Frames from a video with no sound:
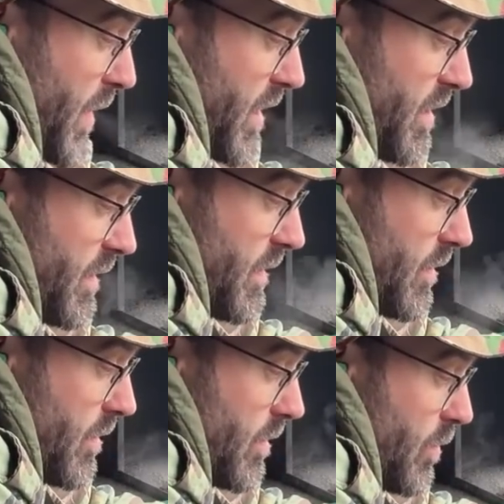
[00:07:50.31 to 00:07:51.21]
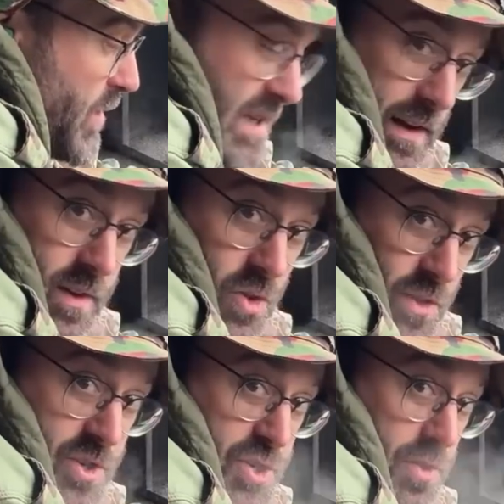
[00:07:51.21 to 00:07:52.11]
because we tended
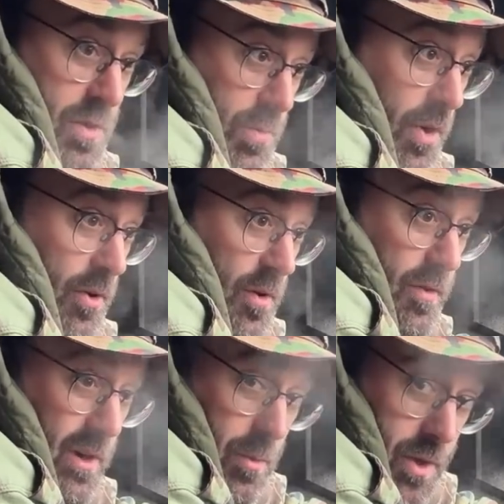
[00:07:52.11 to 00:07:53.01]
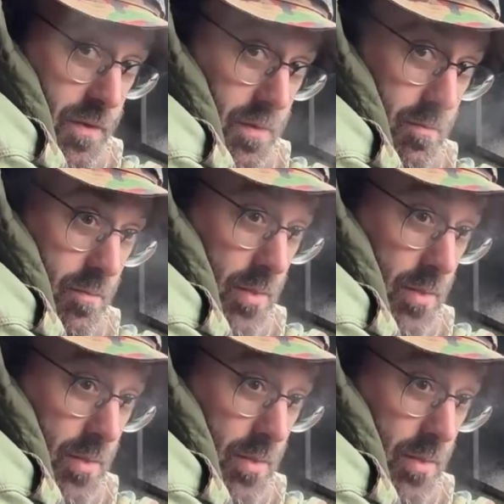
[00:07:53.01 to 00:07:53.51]
not to shoot them prone off our elbows,